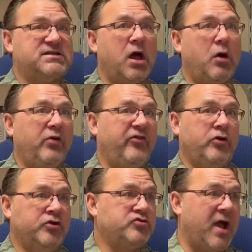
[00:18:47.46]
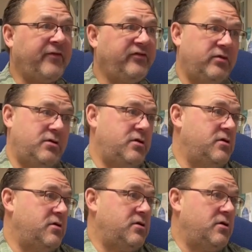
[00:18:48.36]
not always a good draft,
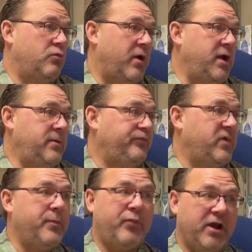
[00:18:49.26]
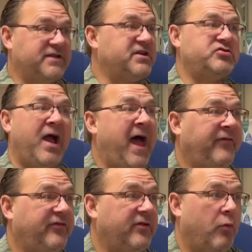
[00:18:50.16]
right? But it's a
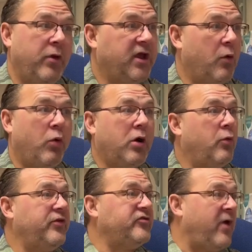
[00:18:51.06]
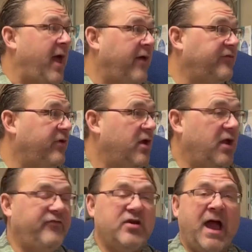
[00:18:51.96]
draft. We can work with a draft.
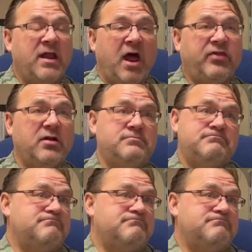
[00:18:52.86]
If you got nothing,